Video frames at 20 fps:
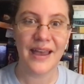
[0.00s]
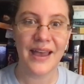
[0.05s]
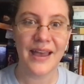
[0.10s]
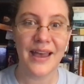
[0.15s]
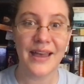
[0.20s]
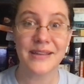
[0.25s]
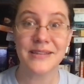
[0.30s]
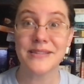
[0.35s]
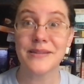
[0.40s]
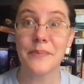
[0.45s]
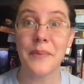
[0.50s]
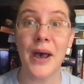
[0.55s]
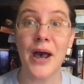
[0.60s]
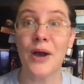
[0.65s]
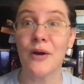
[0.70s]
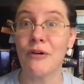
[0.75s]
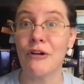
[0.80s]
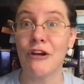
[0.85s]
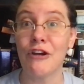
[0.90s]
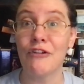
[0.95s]
has the
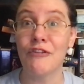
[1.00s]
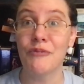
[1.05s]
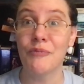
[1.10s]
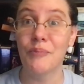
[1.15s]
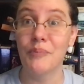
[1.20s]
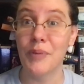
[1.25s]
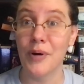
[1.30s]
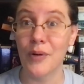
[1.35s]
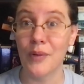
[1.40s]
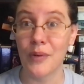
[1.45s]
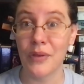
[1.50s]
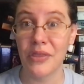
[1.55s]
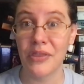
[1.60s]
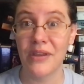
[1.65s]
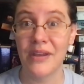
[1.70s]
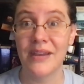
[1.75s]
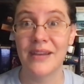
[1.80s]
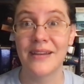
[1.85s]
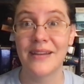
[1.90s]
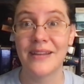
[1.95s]
power of both
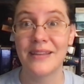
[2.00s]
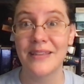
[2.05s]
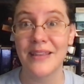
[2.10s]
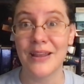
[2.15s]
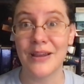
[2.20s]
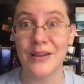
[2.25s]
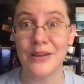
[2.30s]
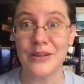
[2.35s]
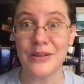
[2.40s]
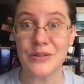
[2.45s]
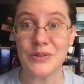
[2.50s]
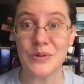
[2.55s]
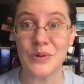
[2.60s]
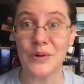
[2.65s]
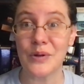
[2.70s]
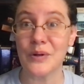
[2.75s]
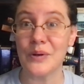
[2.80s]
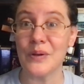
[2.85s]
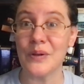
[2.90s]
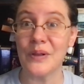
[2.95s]
the
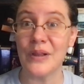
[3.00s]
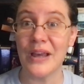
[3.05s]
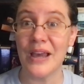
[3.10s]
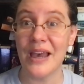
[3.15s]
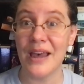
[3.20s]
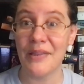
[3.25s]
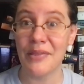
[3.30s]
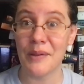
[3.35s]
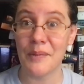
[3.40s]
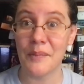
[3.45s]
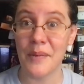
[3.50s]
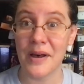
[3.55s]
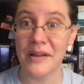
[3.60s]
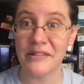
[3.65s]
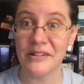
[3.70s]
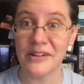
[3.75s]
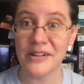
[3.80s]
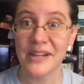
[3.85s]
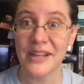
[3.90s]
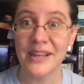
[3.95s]
historical and the
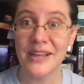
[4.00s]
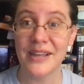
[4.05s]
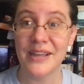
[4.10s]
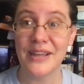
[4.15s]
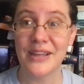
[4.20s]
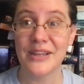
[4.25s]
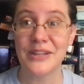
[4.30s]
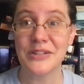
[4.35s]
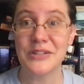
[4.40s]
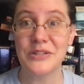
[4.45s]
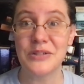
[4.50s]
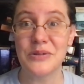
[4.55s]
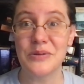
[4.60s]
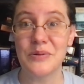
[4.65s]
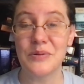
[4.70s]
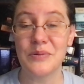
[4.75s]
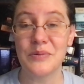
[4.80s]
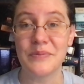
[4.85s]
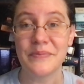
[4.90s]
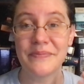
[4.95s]
modern
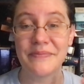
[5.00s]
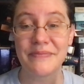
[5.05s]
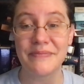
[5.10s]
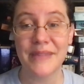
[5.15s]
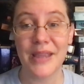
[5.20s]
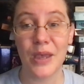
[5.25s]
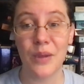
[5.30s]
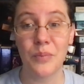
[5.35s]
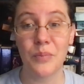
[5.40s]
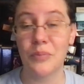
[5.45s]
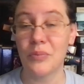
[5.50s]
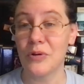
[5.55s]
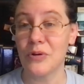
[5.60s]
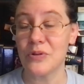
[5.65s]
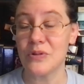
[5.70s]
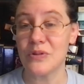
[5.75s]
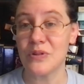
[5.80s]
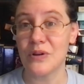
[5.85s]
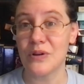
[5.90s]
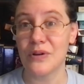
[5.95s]
to help
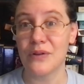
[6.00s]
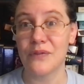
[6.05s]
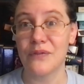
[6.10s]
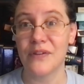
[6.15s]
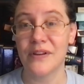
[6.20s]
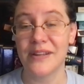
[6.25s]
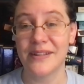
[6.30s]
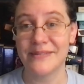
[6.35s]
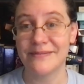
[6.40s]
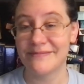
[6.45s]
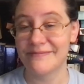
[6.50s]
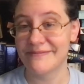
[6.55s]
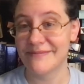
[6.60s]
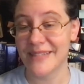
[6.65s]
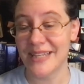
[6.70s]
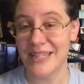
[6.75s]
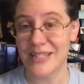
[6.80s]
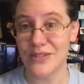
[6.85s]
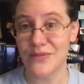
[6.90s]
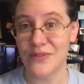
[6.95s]
preserve
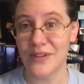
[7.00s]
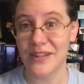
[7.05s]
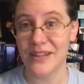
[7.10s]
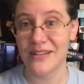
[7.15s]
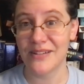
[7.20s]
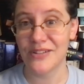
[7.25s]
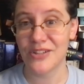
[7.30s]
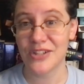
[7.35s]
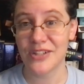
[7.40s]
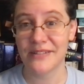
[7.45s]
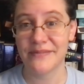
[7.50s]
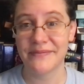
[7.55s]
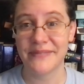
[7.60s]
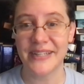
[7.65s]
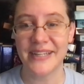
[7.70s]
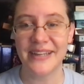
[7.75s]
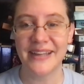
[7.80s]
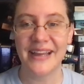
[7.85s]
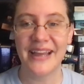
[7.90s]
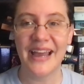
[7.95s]
his village
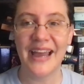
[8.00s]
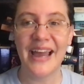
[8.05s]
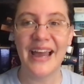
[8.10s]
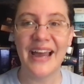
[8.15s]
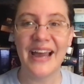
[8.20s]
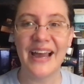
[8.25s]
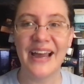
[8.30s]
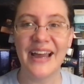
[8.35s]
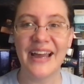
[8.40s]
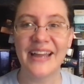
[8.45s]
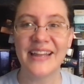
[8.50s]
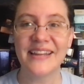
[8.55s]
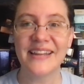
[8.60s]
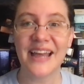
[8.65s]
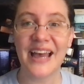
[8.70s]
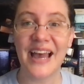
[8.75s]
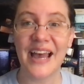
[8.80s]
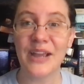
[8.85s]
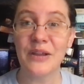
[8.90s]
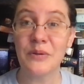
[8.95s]
and
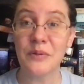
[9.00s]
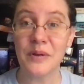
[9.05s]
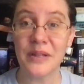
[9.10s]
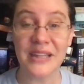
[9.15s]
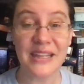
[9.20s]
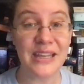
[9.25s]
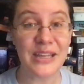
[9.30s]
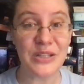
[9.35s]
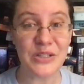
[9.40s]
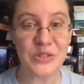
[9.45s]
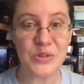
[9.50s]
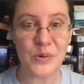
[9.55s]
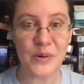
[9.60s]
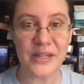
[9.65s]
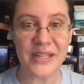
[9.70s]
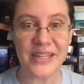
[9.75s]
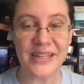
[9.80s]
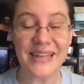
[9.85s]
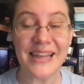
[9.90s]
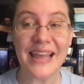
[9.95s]
I really
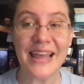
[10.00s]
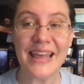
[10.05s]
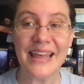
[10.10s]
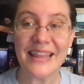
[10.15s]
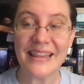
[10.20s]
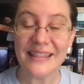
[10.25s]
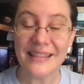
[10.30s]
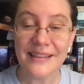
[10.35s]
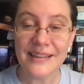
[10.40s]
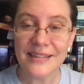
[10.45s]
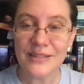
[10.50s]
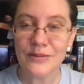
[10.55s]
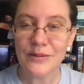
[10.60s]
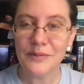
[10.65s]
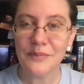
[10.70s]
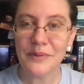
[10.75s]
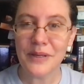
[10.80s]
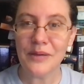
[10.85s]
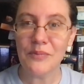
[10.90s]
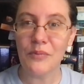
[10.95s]
enjoyed it. This
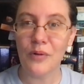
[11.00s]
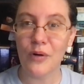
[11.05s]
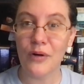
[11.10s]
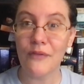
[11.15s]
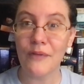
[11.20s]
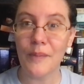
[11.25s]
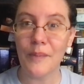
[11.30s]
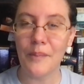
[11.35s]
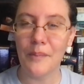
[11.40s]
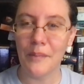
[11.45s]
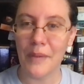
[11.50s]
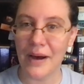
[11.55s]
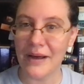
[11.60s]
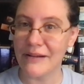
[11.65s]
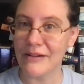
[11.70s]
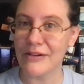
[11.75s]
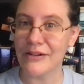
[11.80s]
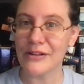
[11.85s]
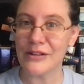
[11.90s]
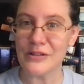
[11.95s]
would be more of a
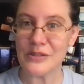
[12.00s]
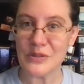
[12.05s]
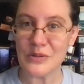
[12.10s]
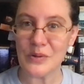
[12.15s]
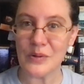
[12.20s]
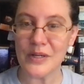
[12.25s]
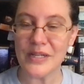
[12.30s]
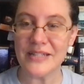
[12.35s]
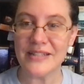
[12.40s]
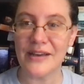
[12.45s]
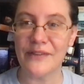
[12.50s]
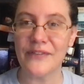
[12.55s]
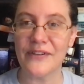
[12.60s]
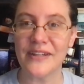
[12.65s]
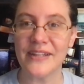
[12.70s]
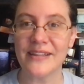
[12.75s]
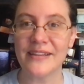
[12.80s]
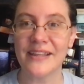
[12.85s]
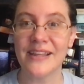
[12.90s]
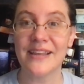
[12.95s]
modern story,
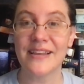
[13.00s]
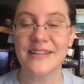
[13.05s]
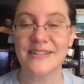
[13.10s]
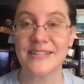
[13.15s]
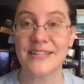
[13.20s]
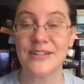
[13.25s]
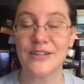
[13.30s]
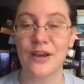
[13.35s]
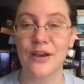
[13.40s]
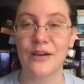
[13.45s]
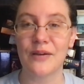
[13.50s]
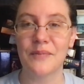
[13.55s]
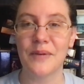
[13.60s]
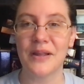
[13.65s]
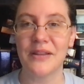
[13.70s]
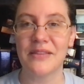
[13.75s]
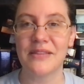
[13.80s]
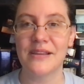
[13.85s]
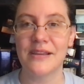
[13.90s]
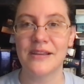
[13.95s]
definitely, because they talk
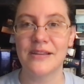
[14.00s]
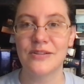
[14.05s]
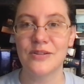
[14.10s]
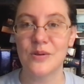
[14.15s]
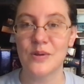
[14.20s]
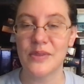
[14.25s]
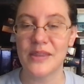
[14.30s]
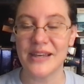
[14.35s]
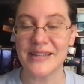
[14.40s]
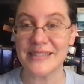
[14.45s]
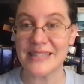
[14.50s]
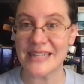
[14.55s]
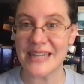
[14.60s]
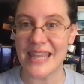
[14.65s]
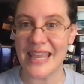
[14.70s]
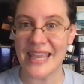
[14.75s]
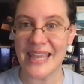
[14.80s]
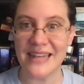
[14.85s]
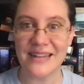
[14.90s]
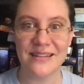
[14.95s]
about the
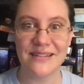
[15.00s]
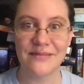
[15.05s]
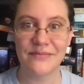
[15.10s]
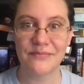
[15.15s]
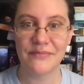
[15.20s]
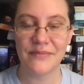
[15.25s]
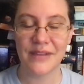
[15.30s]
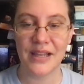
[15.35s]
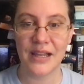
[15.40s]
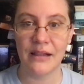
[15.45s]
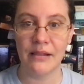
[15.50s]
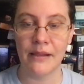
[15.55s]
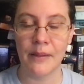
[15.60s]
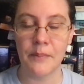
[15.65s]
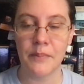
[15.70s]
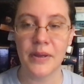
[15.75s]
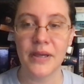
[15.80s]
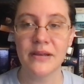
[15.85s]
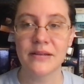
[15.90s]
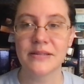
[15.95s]
2008
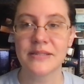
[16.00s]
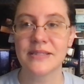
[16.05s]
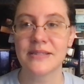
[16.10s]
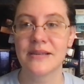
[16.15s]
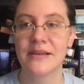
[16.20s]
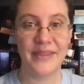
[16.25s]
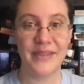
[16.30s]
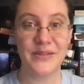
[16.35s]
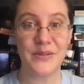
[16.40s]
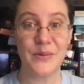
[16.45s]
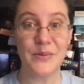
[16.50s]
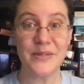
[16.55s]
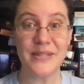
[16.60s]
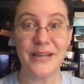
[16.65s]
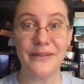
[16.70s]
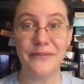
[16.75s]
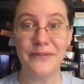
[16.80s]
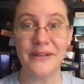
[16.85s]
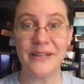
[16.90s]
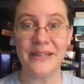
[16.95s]
Olympics. So,
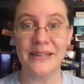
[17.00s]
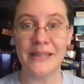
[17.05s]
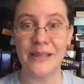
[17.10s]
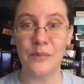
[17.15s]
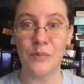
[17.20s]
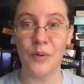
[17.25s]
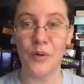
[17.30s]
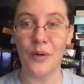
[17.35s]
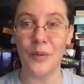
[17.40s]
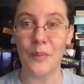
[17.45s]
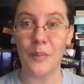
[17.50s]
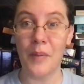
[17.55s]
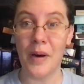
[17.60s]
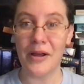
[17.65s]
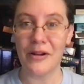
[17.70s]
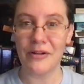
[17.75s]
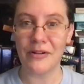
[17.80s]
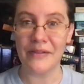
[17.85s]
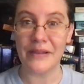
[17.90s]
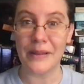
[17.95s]
definitely more
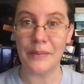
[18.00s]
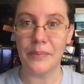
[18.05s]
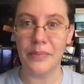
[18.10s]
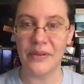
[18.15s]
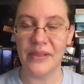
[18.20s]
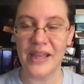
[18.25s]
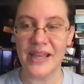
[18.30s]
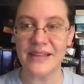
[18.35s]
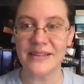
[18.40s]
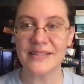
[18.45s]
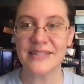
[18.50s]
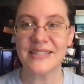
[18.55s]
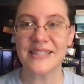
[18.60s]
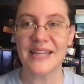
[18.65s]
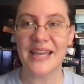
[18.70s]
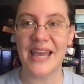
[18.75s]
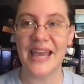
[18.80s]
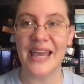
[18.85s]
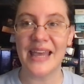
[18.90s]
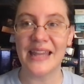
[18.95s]
modernly placed,
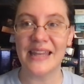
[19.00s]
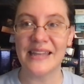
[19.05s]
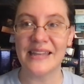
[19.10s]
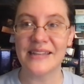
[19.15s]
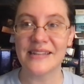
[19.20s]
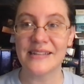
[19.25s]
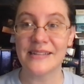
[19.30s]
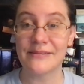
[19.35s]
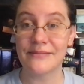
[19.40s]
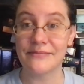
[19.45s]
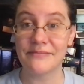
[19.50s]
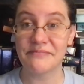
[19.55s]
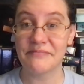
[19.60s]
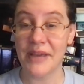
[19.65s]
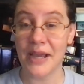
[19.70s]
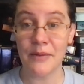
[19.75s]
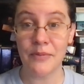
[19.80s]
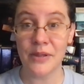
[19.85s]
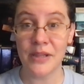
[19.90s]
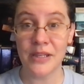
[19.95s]
and
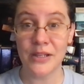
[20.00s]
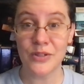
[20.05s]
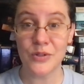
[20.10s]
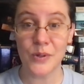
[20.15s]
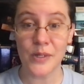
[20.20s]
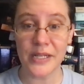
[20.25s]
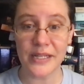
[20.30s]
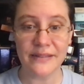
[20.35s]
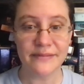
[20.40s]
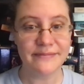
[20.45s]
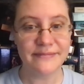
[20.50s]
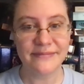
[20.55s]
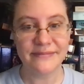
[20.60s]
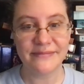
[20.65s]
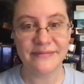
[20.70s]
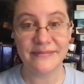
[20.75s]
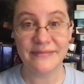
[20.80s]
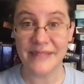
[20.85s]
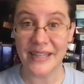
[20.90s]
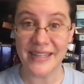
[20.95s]
I really enjoyed it.
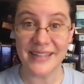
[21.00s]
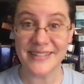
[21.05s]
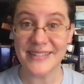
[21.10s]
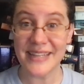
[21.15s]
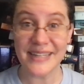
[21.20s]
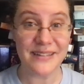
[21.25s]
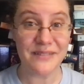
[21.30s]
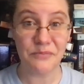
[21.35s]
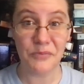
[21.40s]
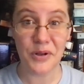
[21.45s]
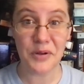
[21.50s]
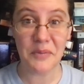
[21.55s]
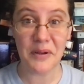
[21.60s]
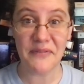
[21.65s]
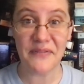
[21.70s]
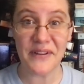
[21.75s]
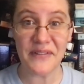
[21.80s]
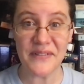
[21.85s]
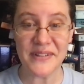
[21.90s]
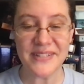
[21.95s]
Like I said, one of my
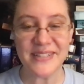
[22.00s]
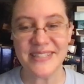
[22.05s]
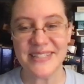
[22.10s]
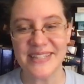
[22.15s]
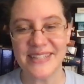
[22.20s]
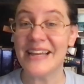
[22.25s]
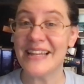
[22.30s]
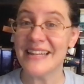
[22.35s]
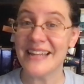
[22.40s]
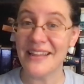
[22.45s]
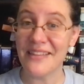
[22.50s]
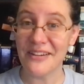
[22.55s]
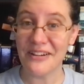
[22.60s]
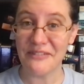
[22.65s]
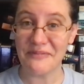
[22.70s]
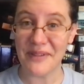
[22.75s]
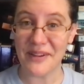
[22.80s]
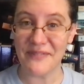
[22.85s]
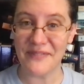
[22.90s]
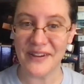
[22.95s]
favorites. Another
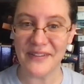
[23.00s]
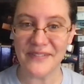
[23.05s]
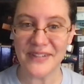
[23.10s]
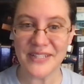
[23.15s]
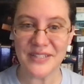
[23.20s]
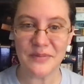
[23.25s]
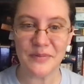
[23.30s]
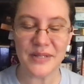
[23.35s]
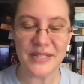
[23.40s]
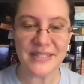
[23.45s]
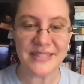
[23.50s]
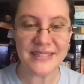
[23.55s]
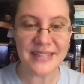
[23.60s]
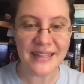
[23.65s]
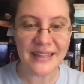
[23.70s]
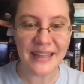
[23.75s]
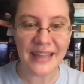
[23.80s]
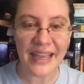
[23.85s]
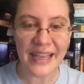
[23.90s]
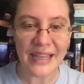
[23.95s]
of my favorites was
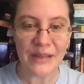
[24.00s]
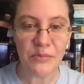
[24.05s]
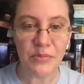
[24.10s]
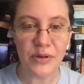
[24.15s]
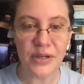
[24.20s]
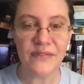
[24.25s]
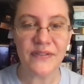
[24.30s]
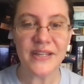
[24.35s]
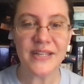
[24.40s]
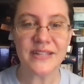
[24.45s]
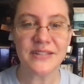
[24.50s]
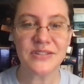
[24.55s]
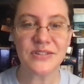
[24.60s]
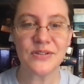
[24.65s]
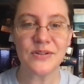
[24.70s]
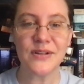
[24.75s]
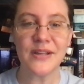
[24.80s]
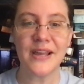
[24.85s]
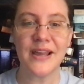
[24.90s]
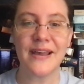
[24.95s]
A Brief
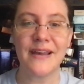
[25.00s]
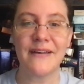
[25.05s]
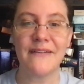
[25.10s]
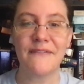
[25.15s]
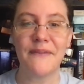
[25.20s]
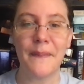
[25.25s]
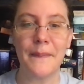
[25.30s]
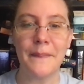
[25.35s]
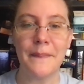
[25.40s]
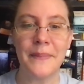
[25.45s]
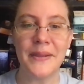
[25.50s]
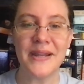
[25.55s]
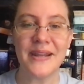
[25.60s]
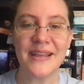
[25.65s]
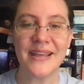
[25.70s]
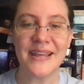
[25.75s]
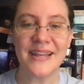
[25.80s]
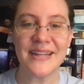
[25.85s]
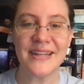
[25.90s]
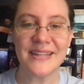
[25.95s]
History of
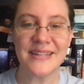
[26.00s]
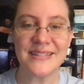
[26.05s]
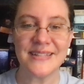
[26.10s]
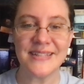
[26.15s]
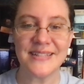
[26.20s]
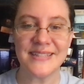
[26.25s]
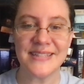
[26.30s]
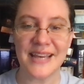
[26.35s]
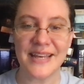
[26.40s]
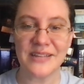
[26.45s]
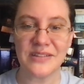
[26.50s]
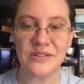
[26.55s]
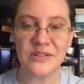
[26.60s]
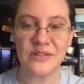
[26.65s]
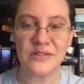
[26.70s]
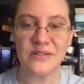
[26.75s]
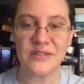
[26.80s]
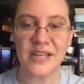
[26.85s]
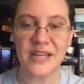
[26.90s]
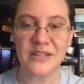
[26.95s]
Binnikin
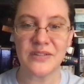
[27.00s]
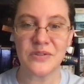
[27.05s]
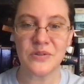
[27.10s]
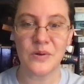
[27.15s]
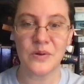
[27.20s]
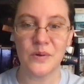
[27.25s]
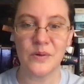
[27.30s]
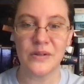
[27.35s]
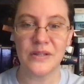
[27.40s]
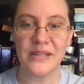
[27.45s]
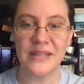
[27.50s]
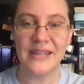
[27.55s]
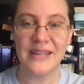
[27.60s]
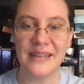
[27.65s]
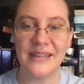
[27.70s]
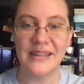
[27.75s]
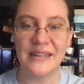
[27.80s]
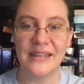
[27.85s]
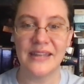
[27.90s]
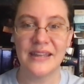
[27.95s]
Disasters as Told
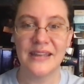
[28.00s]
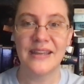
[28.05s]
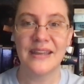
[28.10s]
in